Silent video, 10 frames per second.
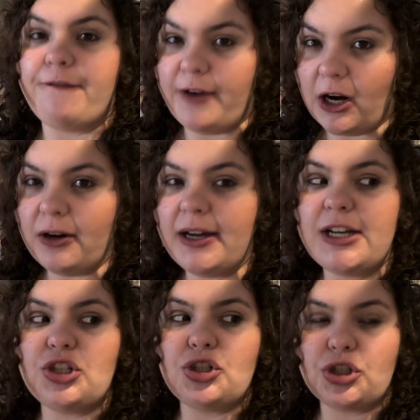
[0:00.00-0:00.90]

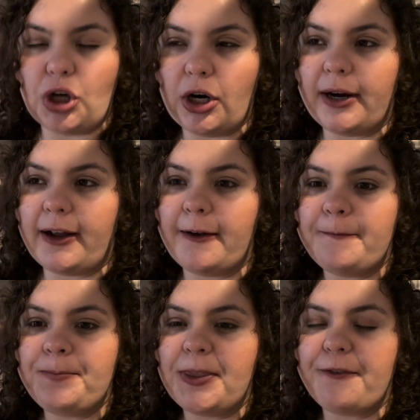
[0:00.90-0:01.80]
Very dark
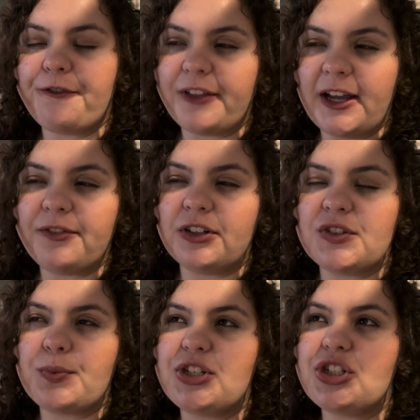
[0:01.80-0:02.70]

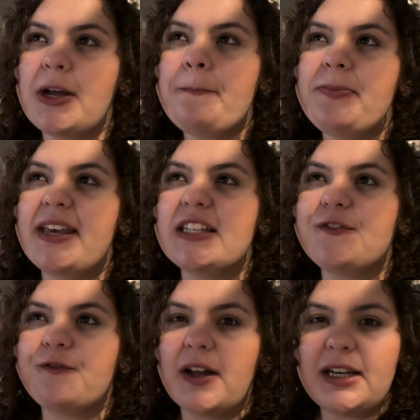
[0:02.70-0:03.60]
flavors, which is
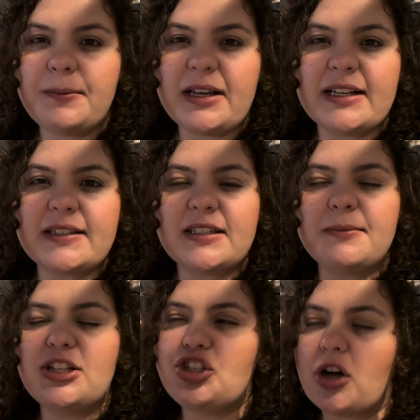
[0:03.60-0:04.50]
funny because to
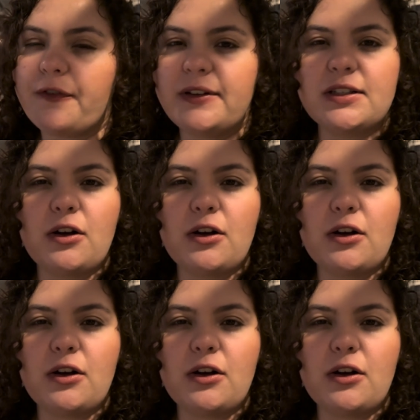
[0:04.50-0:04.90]
me, Joffrey's